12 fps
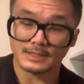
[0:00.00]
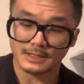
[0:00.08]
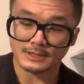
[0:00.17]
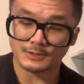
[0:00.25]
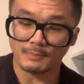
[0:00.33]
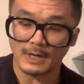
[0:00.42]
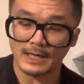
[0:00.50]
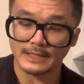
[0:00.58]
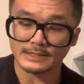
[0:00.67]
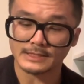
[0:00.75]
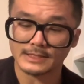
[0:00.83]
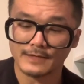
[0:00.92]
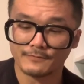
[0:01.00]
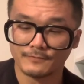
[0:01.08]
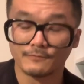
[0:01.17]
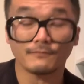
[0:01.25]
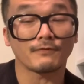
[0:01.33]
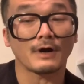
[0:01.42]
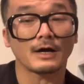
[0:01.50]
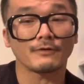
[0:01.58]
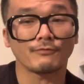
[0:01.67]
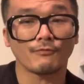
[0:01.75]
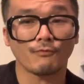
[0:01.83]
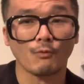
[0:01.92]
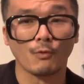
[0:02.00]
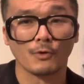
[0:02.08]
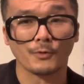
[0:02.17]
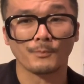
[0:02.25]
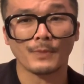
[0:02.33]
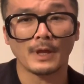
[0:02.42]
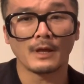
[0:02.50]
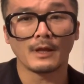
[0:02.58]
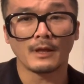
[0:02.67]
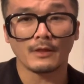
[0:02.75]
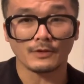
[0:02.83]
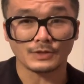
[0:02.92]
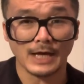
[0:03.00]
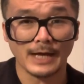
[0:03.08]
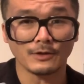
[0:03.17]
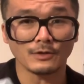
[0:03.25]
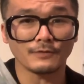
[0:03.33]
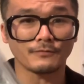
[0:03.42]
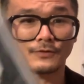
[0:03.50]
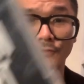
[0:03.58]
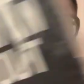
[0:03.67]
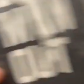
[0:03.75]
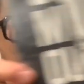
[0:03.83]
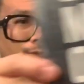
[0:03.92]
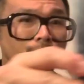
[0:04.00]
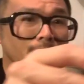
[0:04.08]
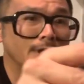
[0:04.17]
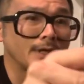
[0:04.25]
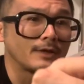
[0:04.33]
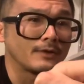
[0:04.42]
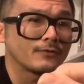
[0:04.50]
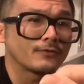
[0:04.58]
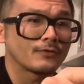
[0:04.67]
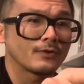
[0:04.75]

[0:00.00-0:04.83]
Spine 754. The title of this film is